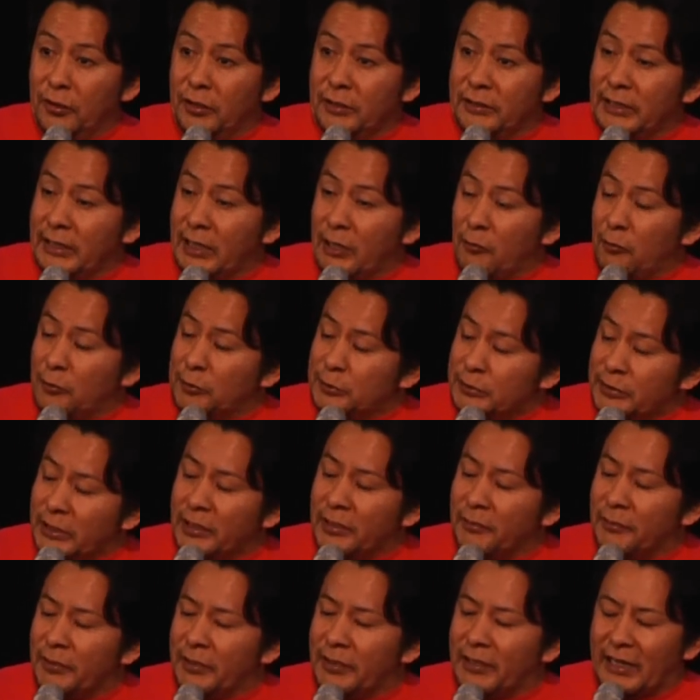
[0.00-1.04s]
her that I was
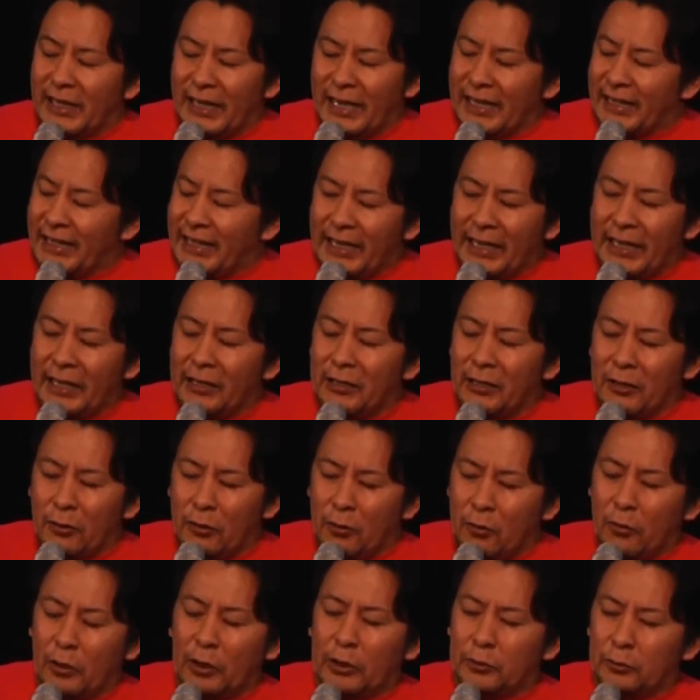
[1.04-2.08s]
never again
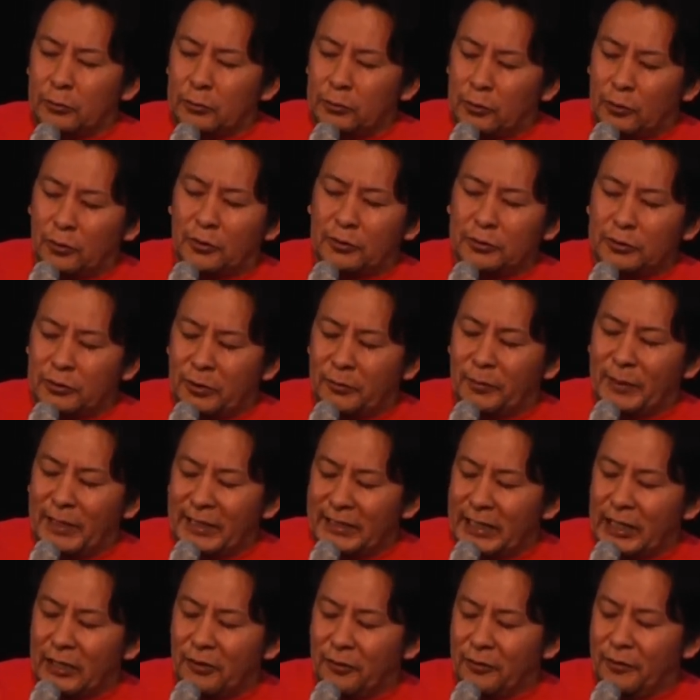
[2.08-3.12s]
going to throw stuff like
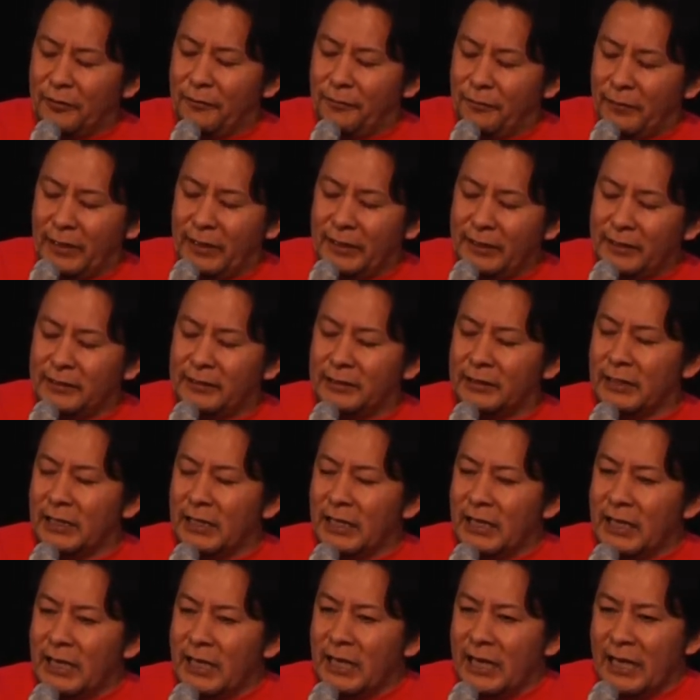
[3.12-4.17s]
that on her face.
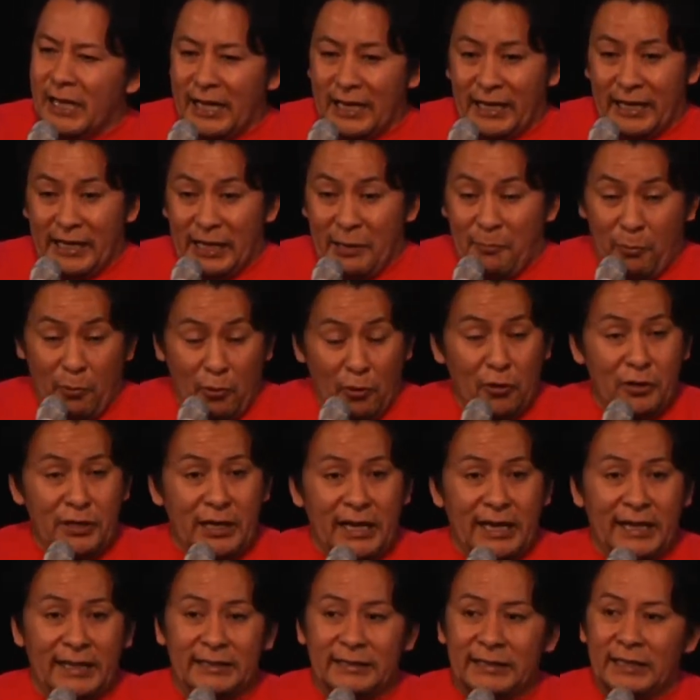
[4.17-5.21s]
And I
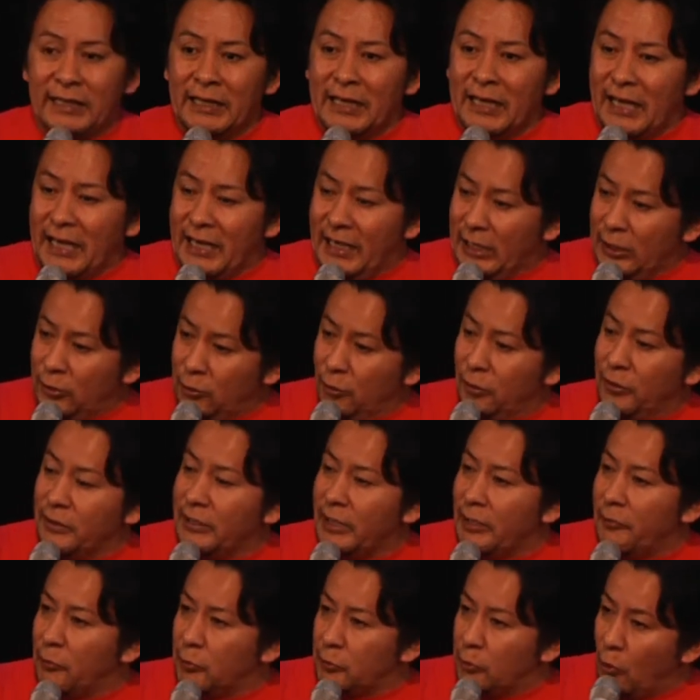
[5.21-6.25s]
apologized, and I told her that
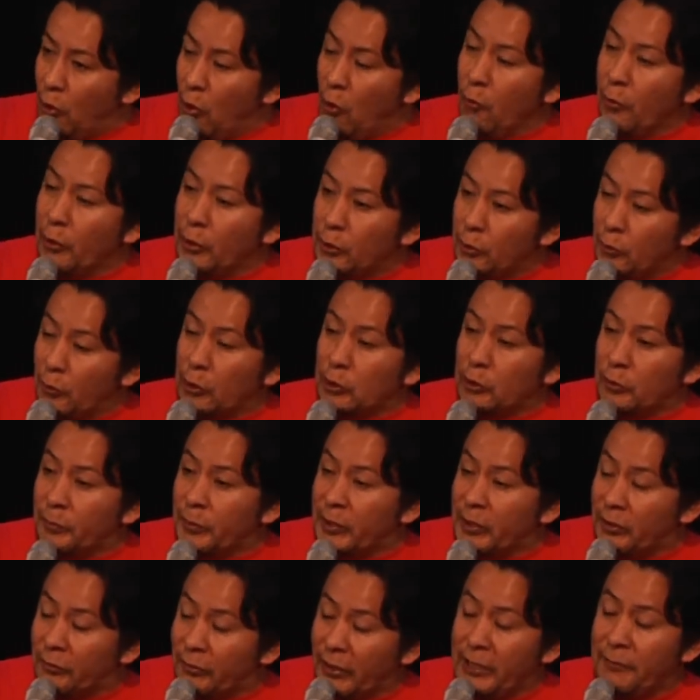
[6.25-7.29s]
I was always going to
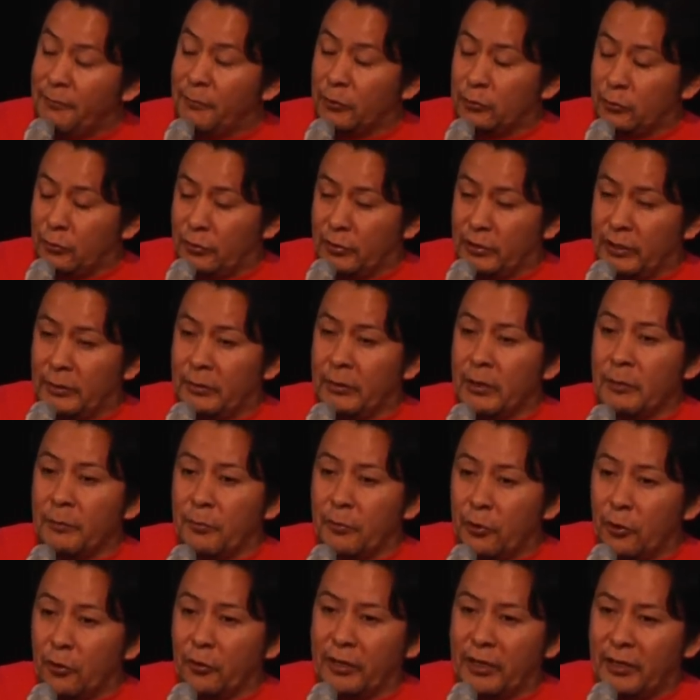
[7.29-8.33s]
be grateful to her
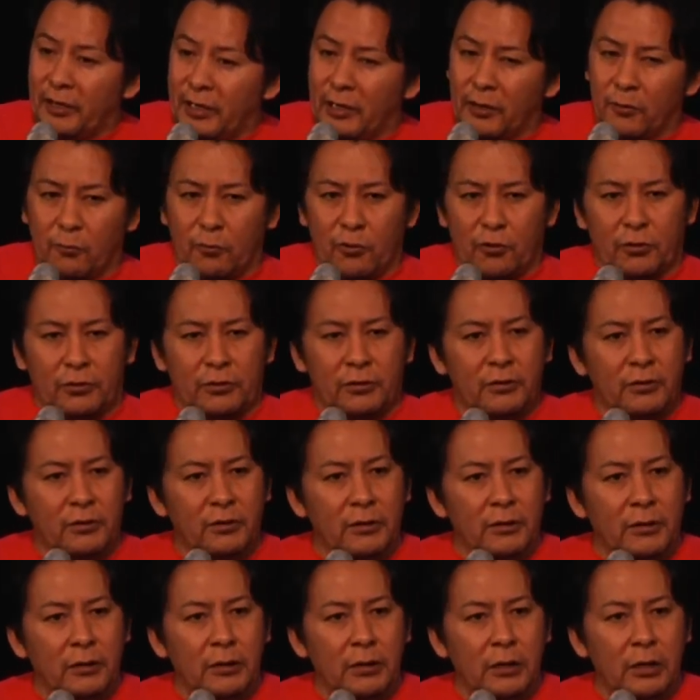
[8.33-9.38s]
for all her hard work.
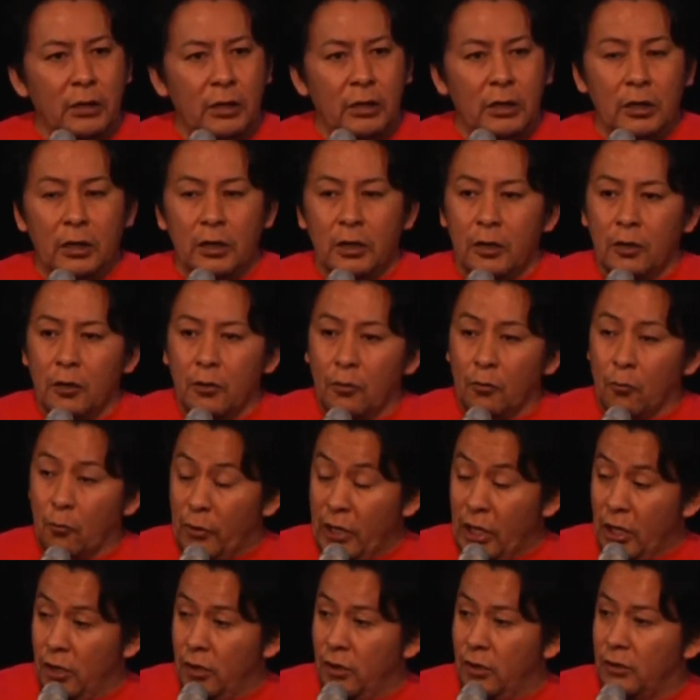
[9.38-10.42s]

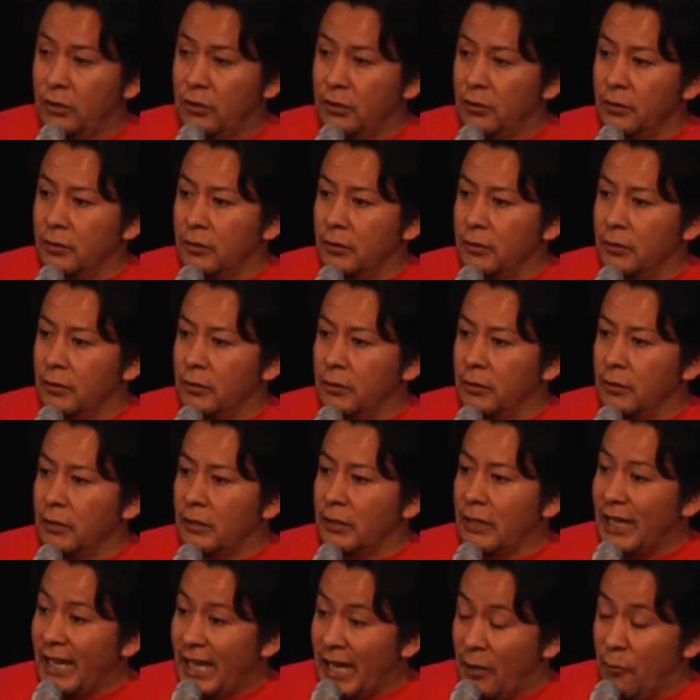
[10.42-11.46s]
We hugged,
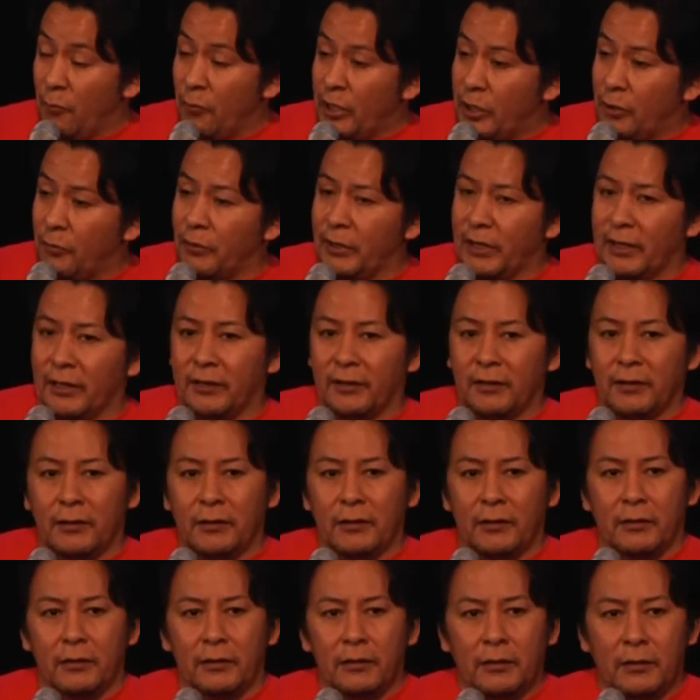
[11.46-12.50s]
and we cried.
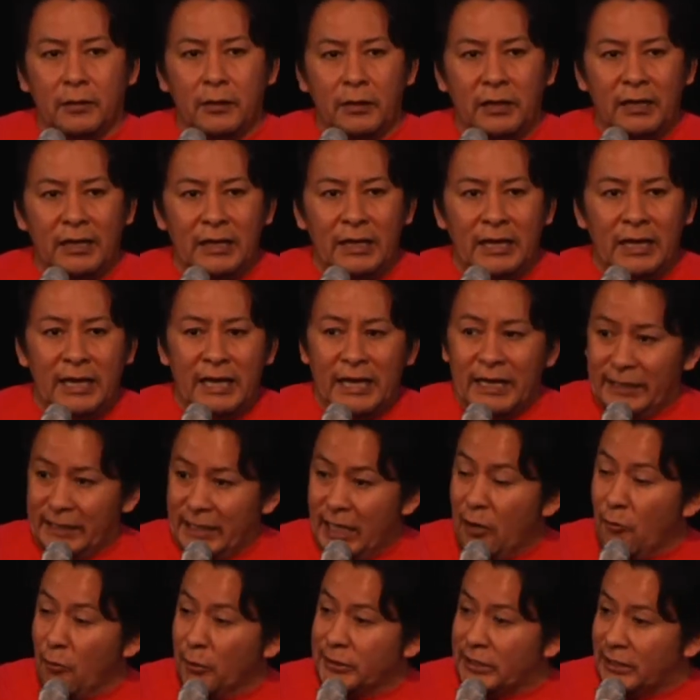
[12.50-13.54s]

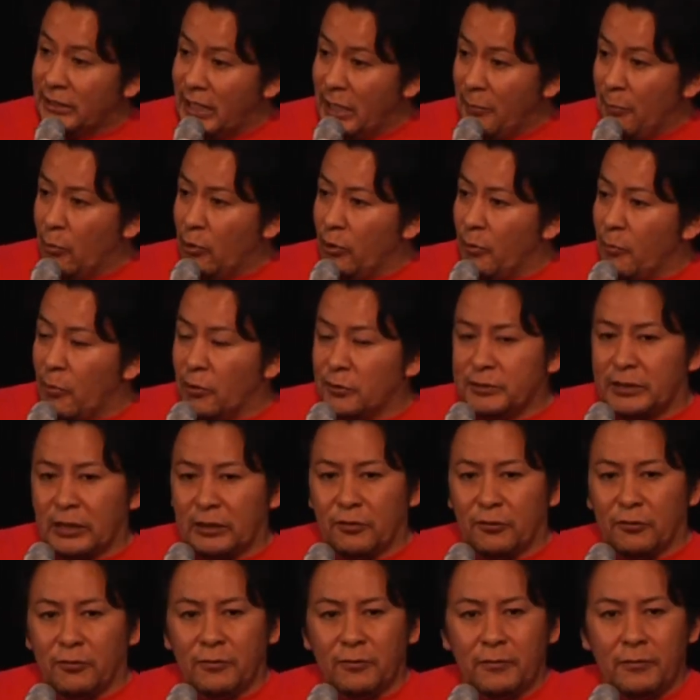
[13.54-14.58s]
That was a couple of months
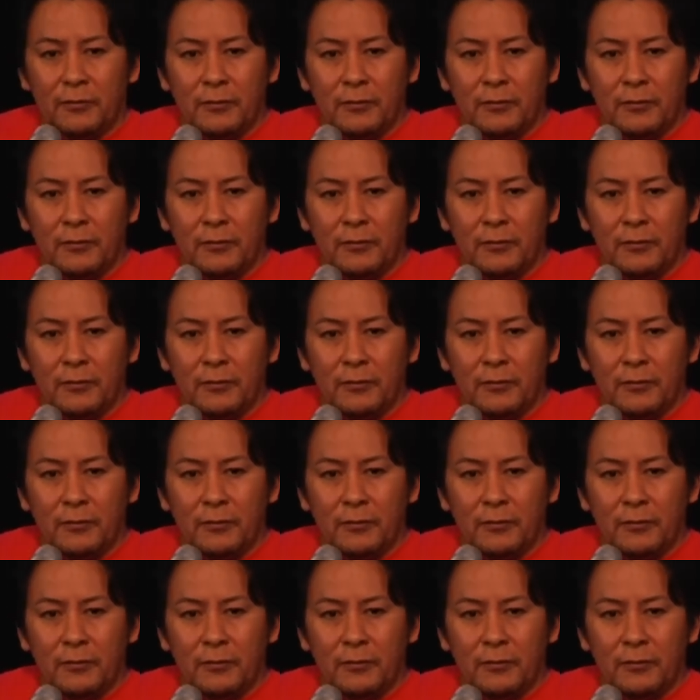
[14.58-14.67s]
ago.